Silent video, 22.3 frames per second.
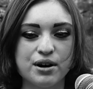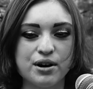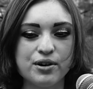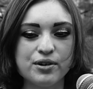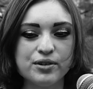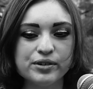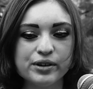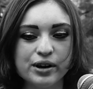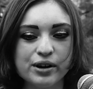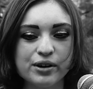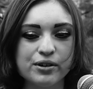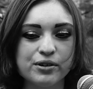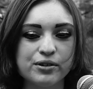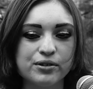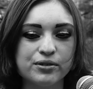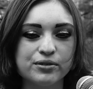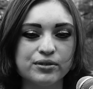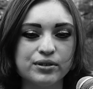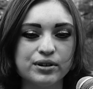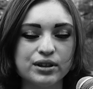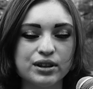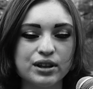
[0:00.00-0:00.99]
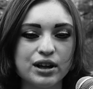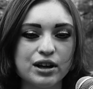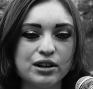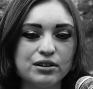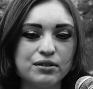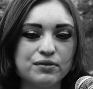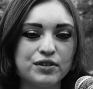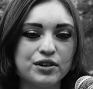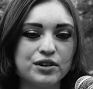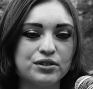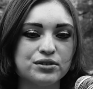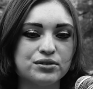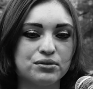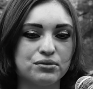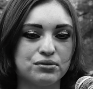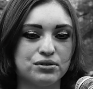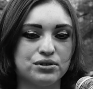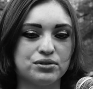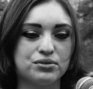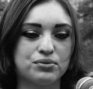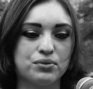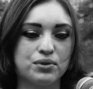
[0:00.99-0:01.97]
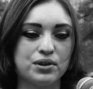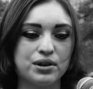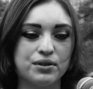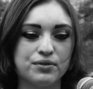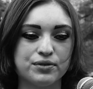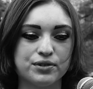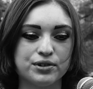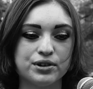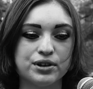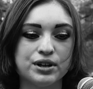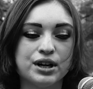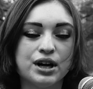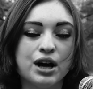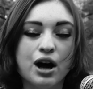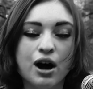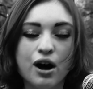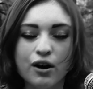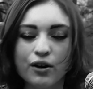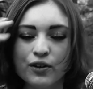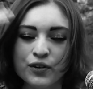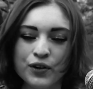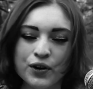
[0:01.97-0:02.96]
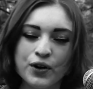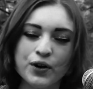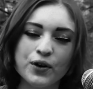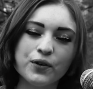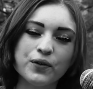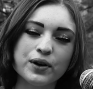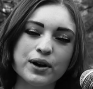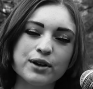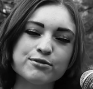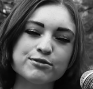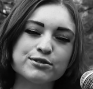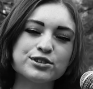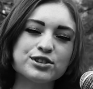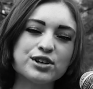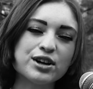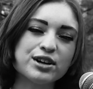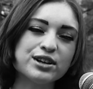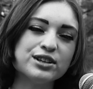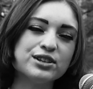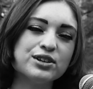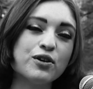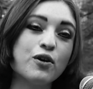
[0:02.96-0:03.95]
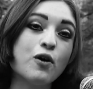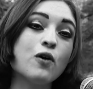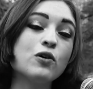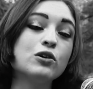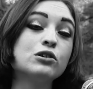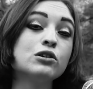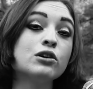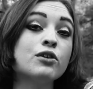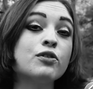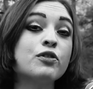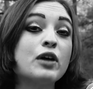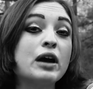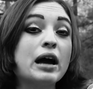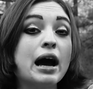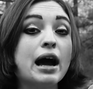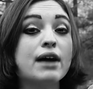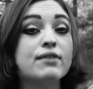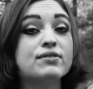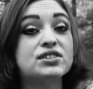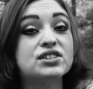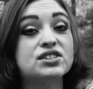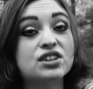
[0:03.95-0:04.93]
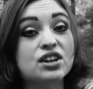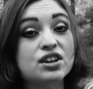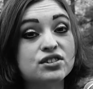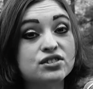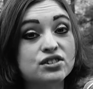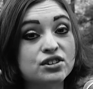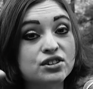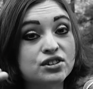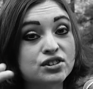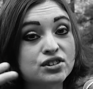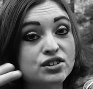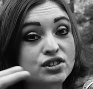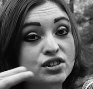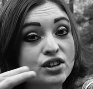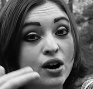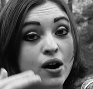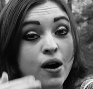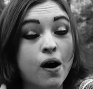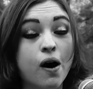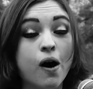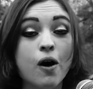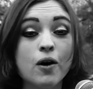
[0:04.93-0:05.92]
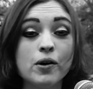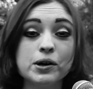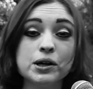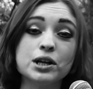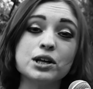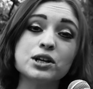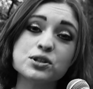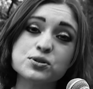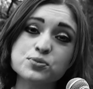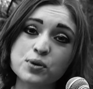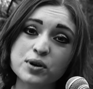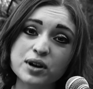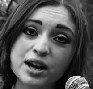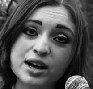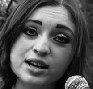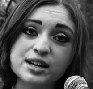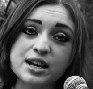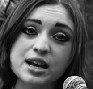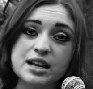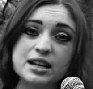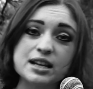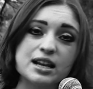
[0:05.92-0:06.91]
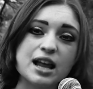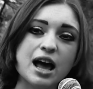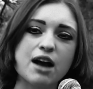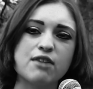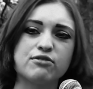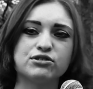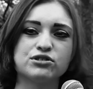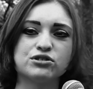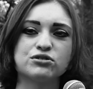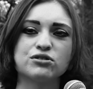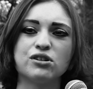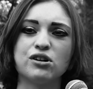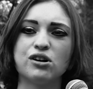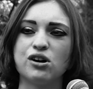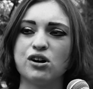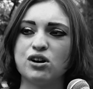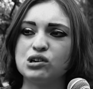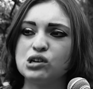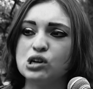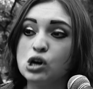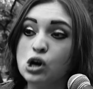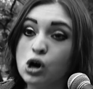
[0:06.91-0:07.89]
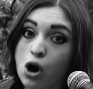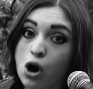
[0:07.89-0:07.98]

Oh no, the elevator doors or whatever. Oh no, whatever shall I do? Oh, good thing I have scissors. Oh, it is what I needed after all.